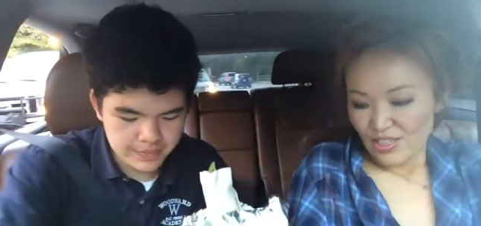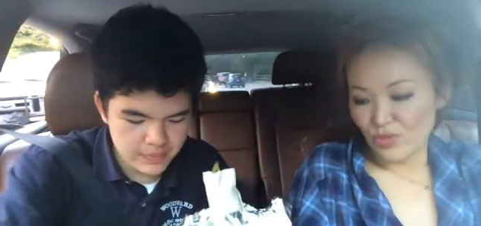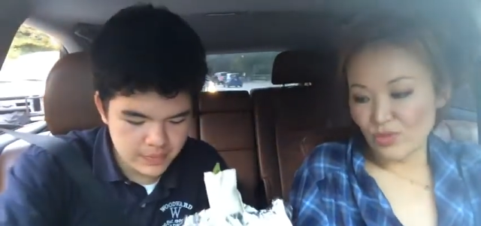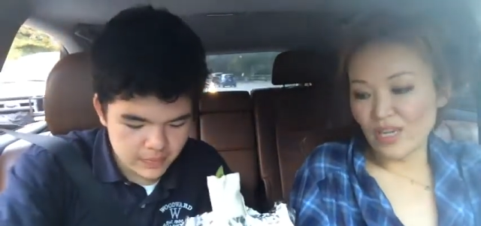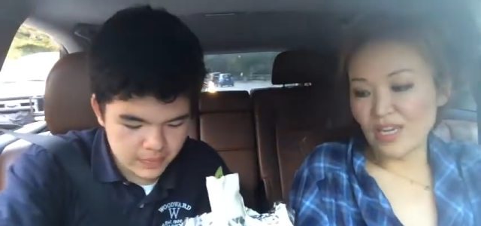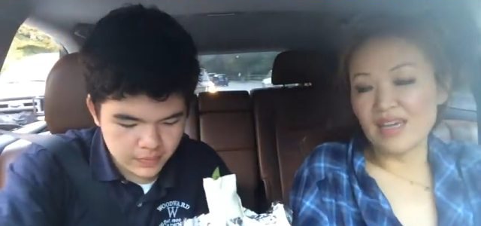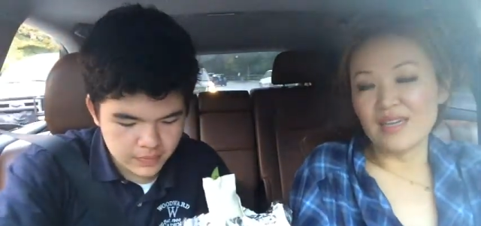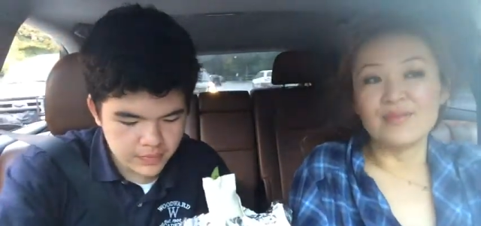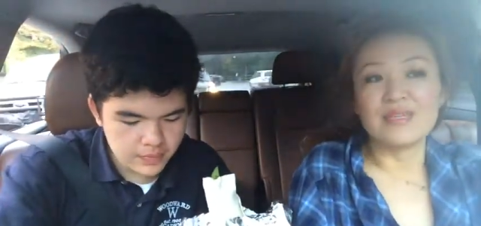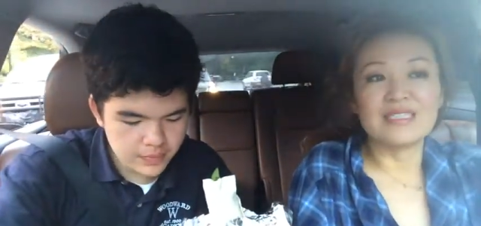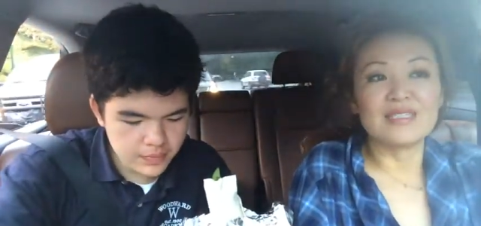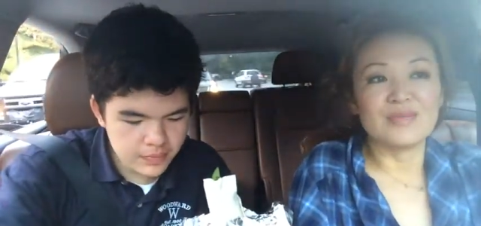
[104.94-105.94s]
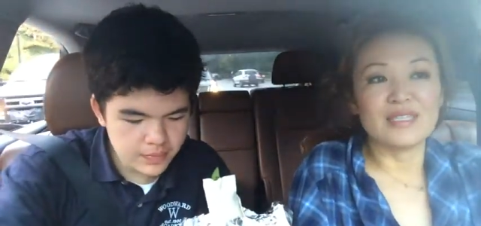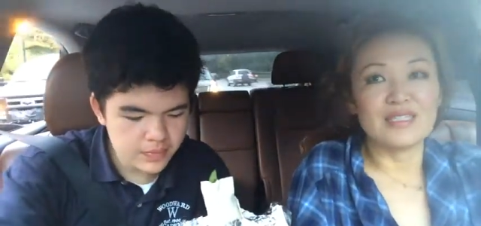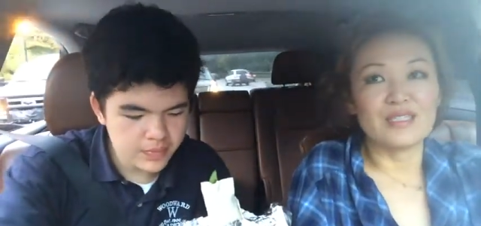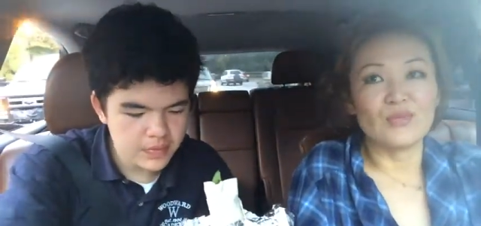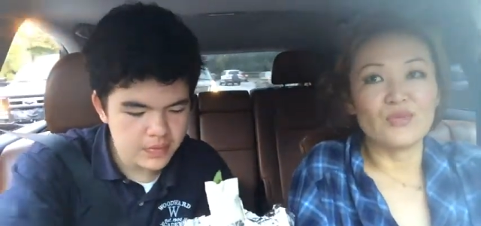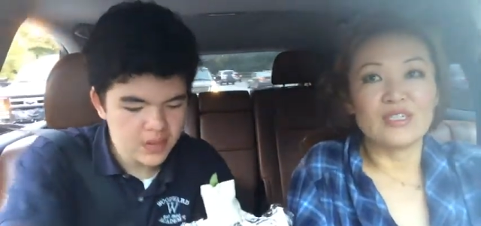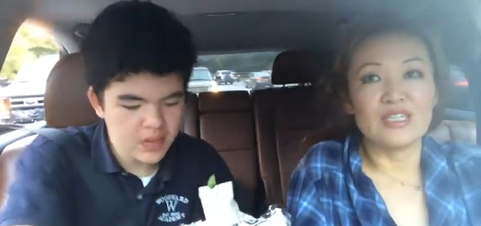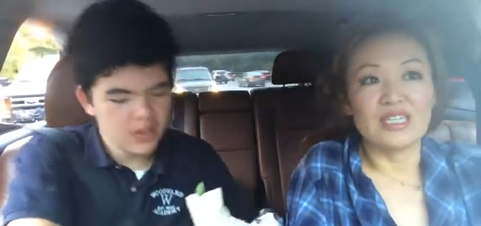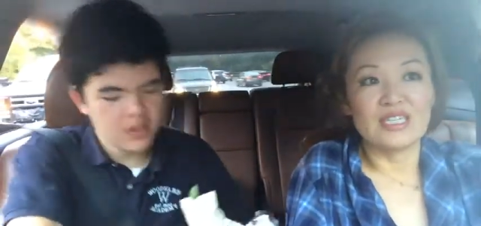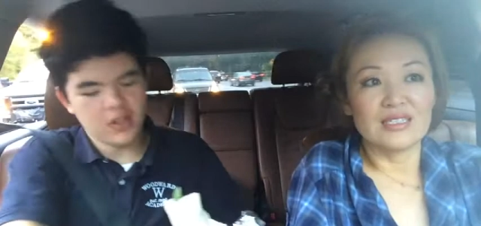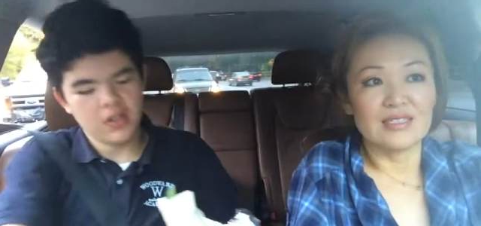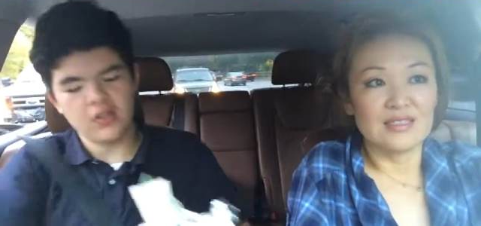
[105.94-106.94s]
Speaker 1: You were kind of mean to me this
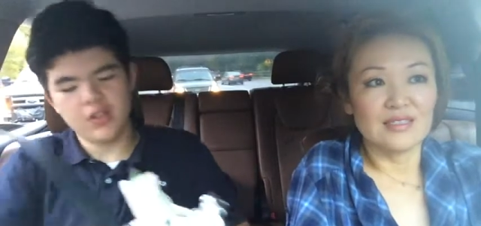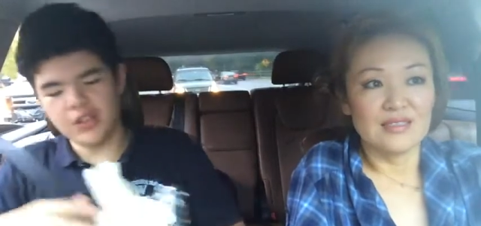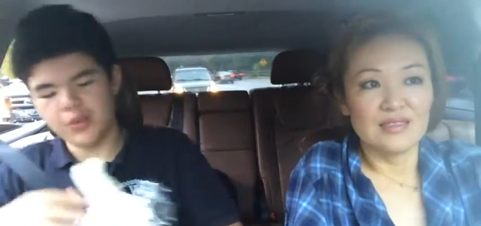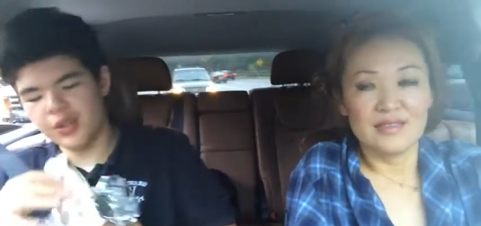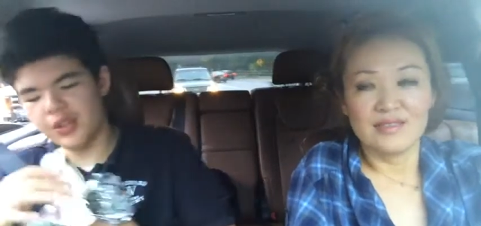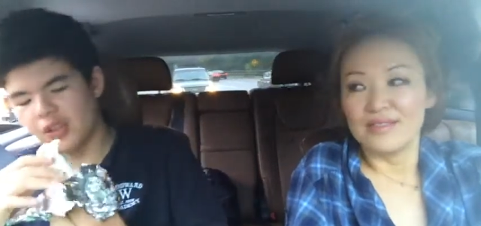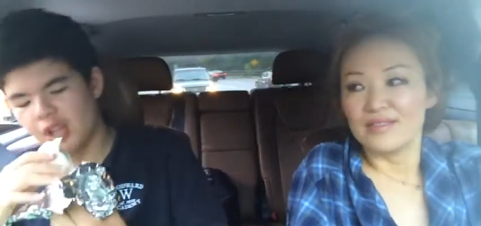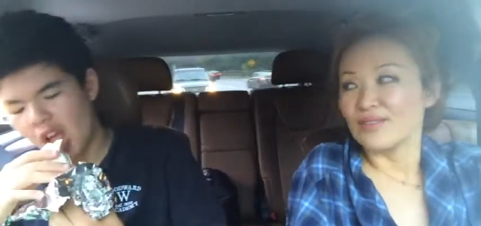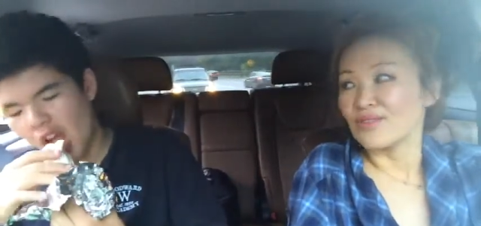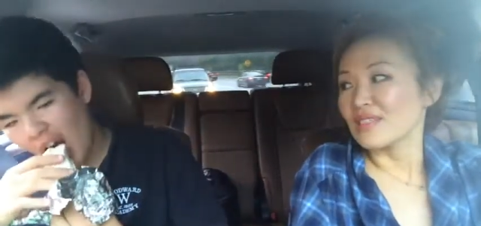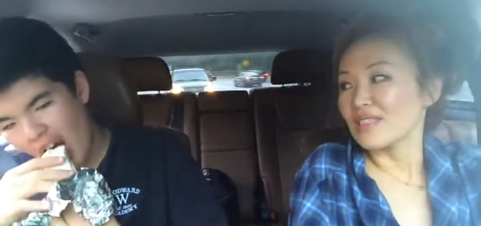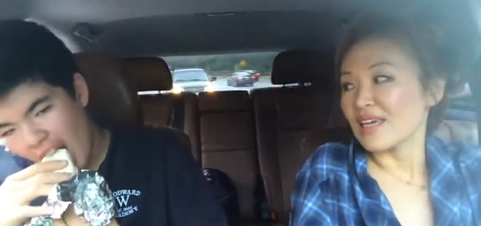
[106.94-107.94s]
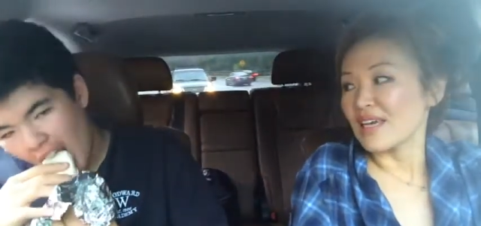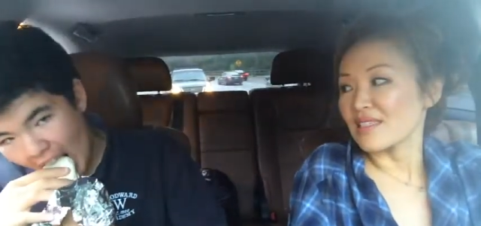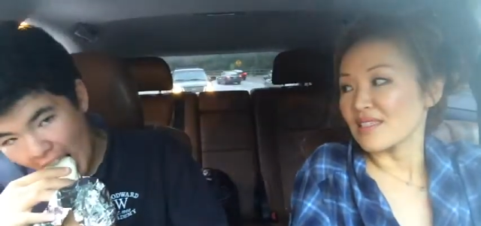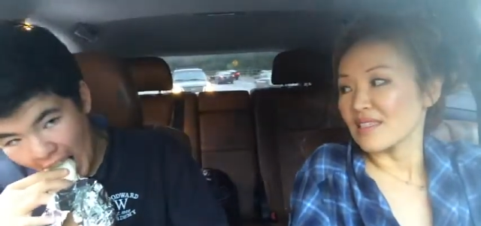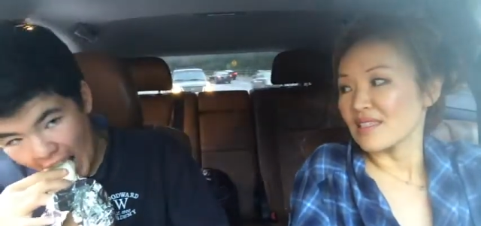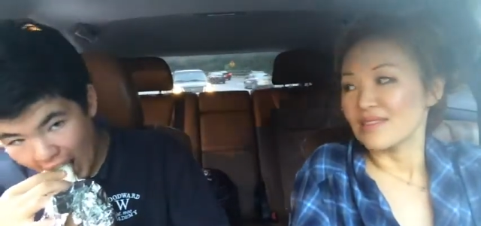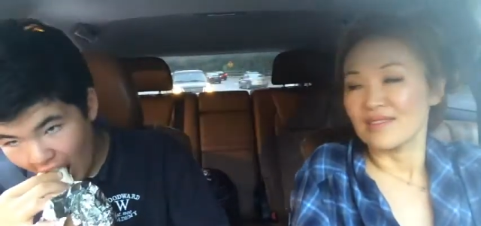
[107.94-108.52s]
morning. What do you mean? Oh, sassy.